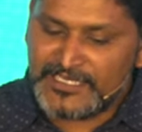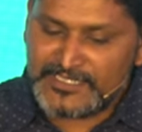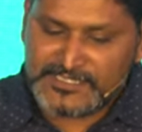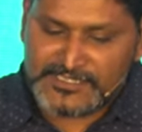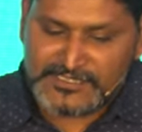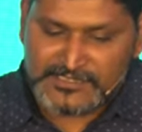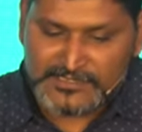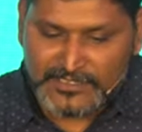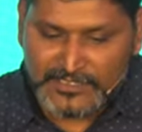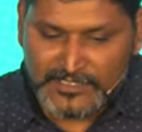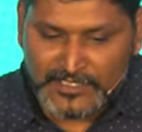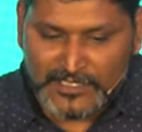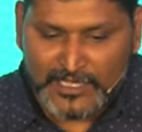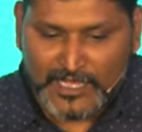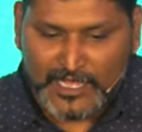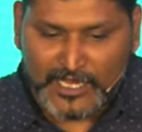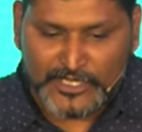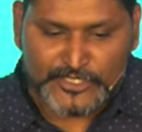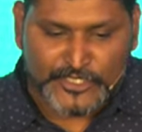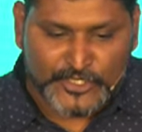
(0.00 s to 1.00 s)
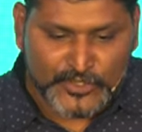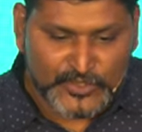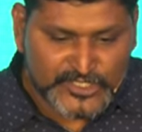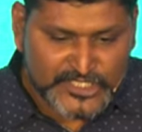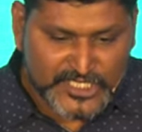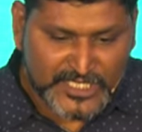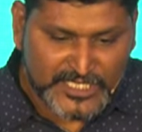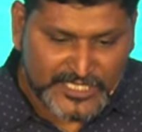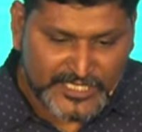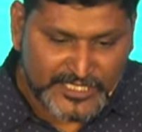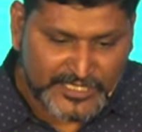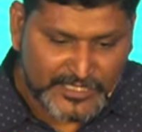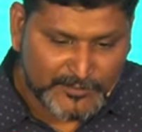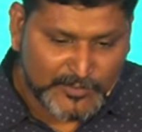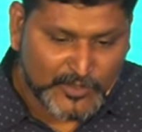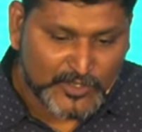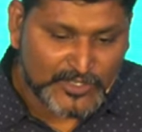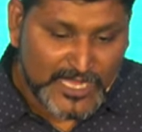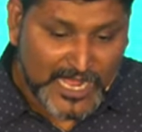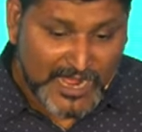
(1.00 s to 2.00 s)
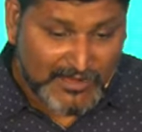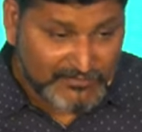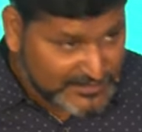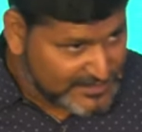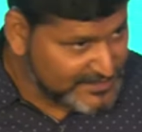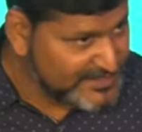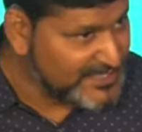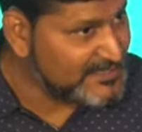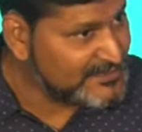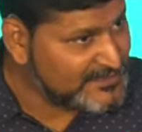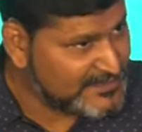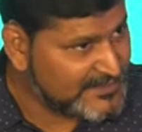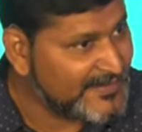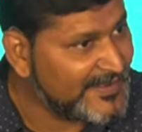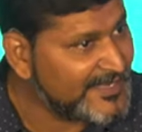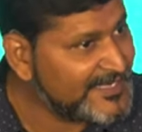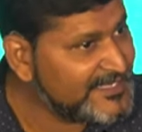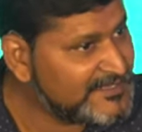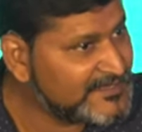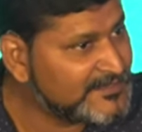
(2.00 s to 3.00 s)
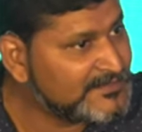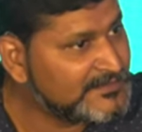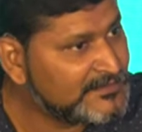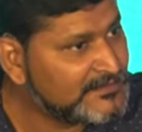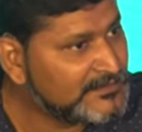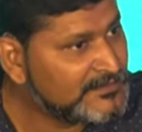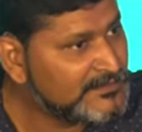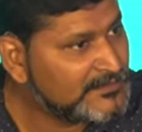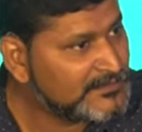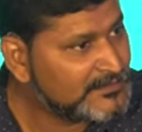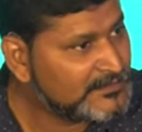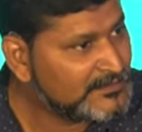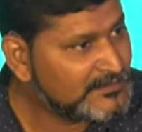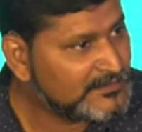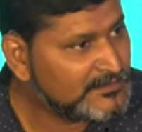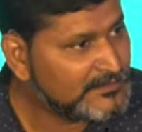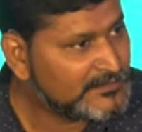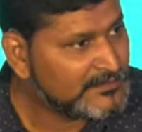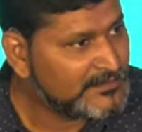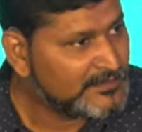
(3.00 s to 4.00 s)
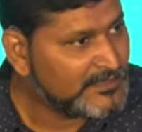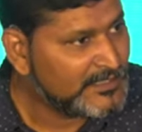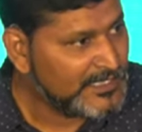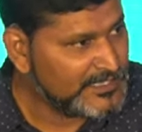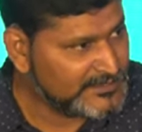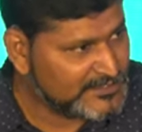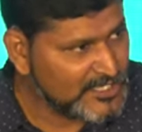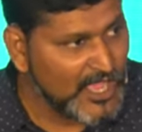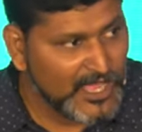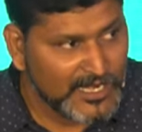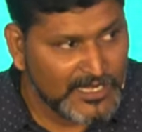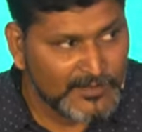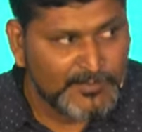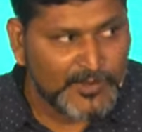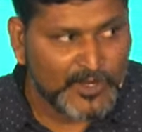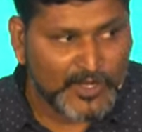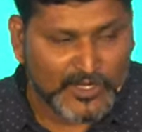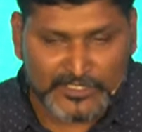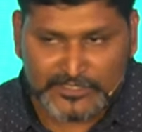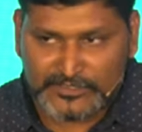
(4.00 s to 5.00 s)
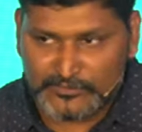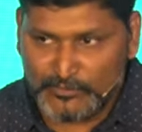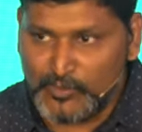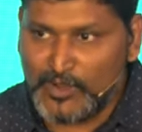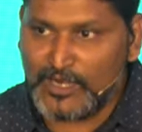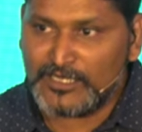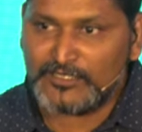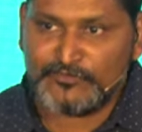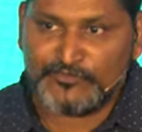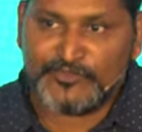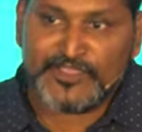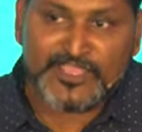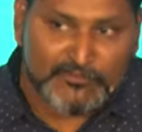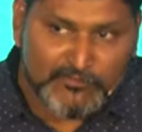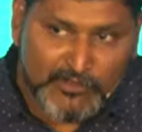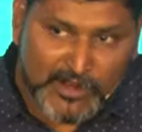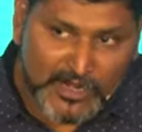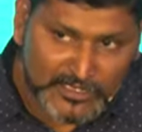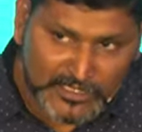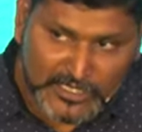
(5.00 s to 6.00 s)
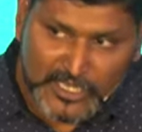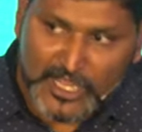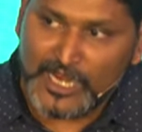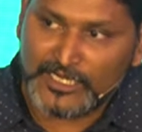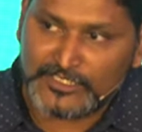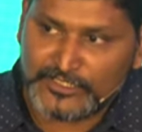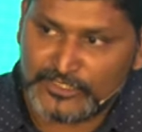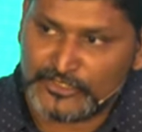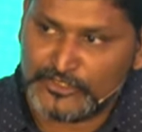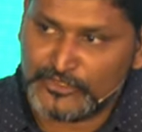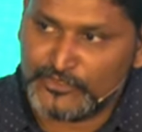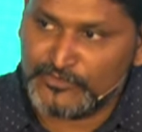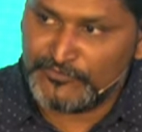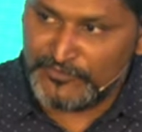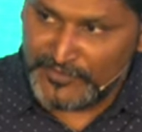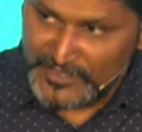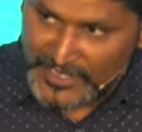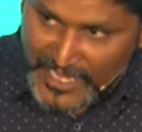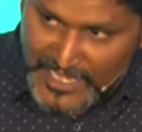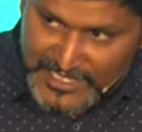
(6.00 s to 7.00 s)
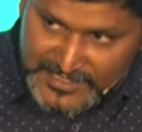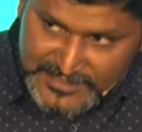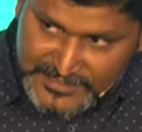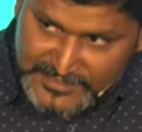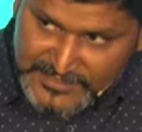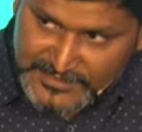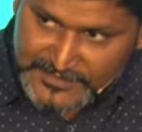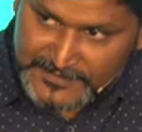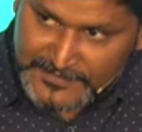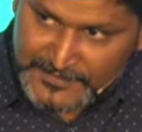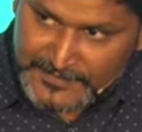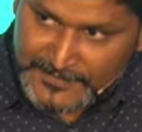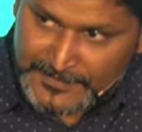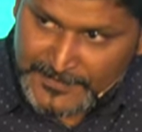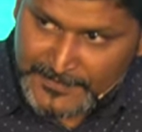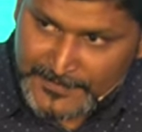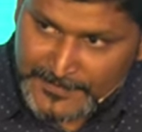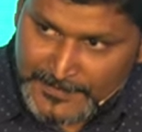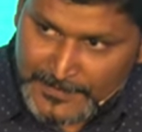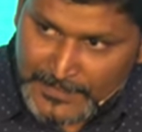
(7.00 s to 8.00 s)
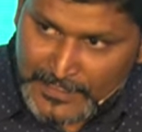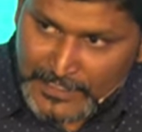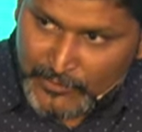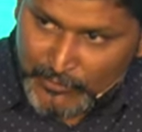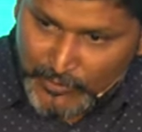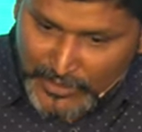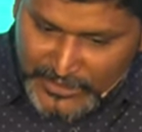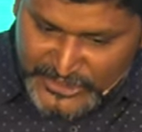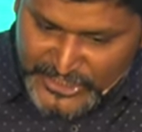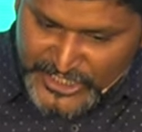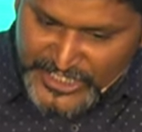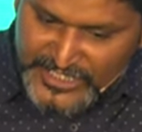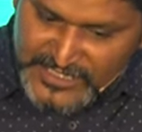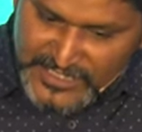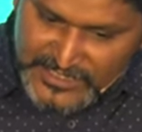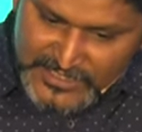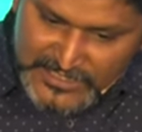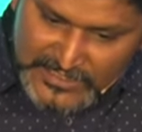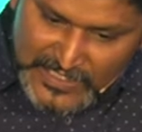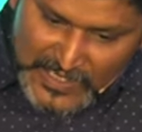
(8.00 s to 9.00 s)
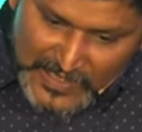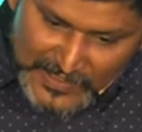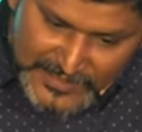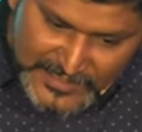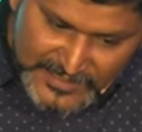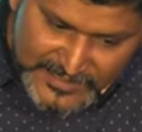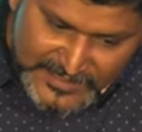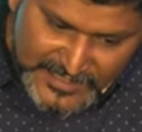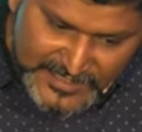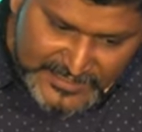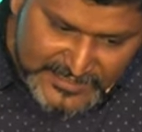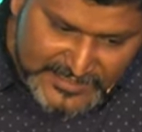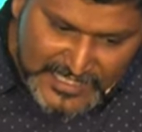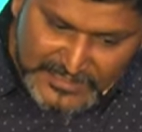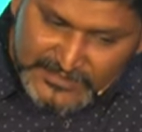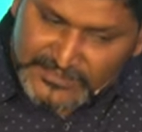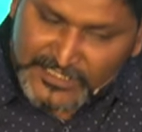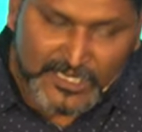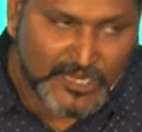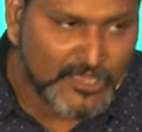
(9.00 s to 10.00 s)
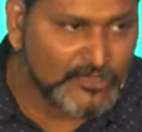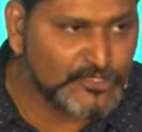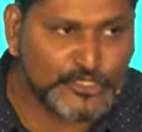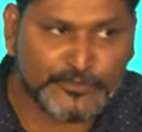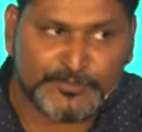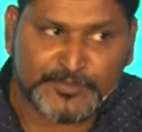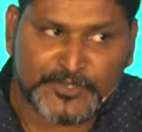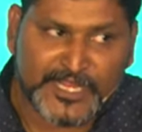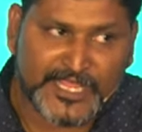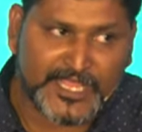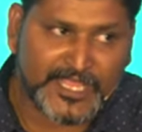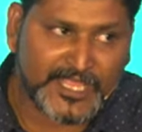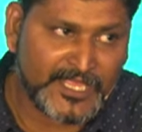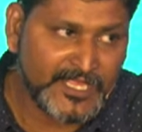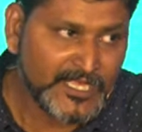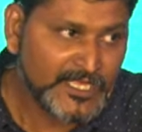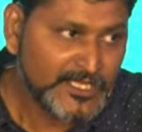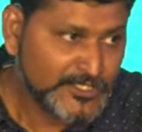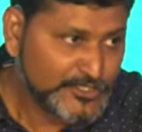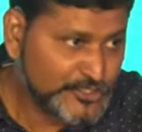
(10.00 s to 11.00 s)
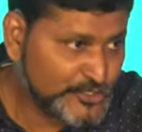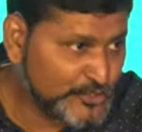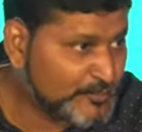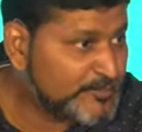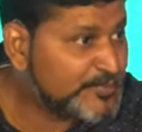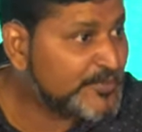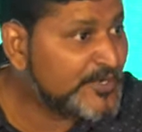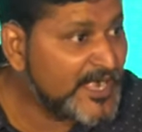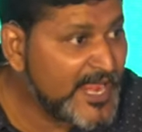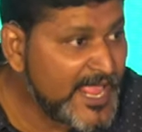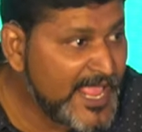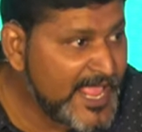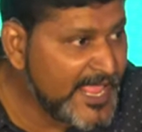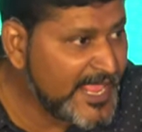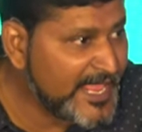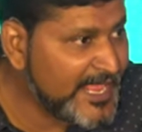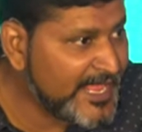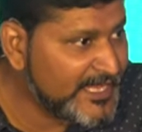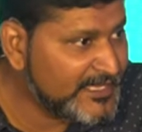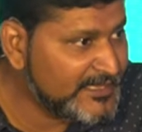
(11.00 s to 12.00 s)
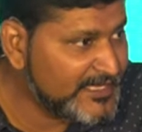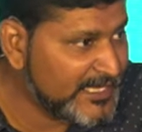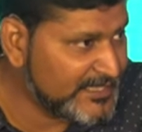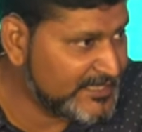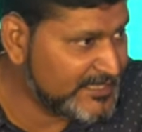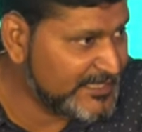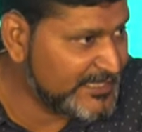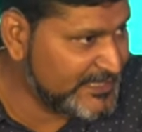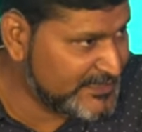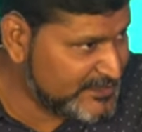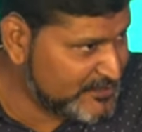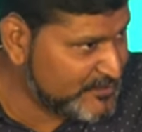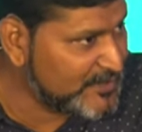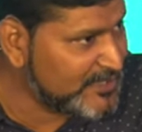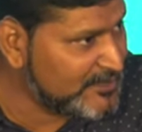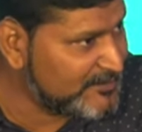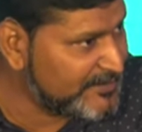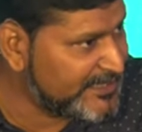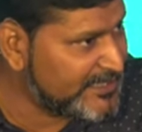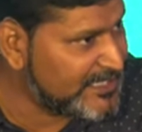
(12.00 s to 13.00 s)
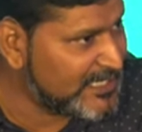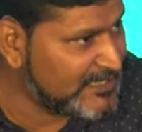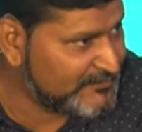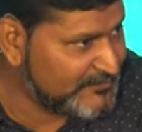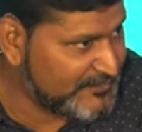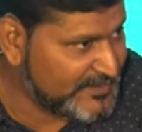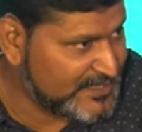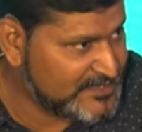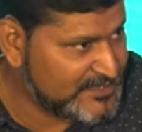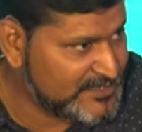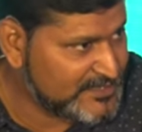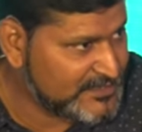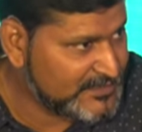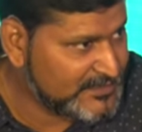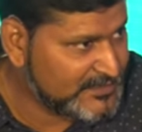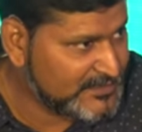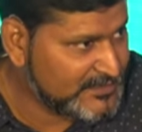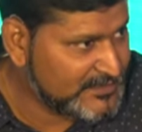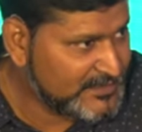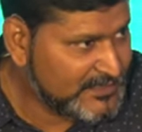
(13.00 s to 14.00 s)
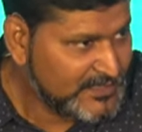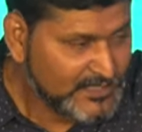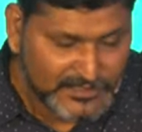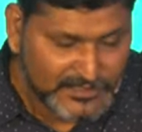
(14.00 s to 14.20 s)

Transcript: prayers are usually about ourselves, right? It's all about what we want God to do for us. What Jesus taught us is that's not how you pray. You pray that His will be done first,